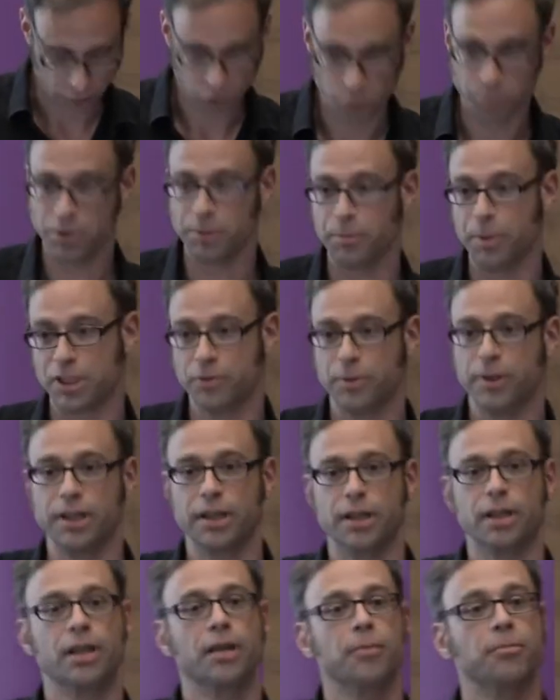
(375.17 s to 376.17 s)
could be
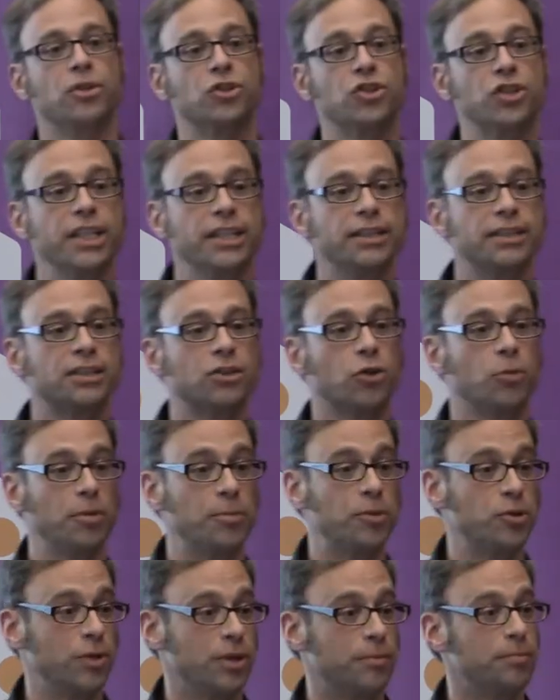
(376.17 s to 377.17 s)
between machines, could be
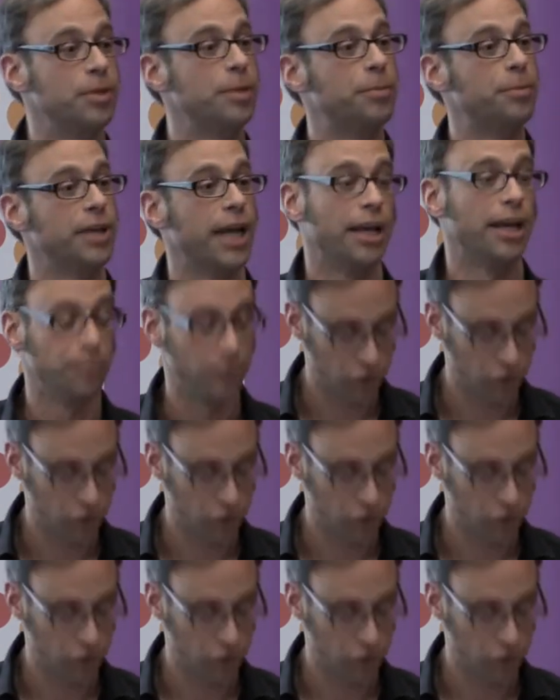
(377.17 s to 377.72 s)
between people and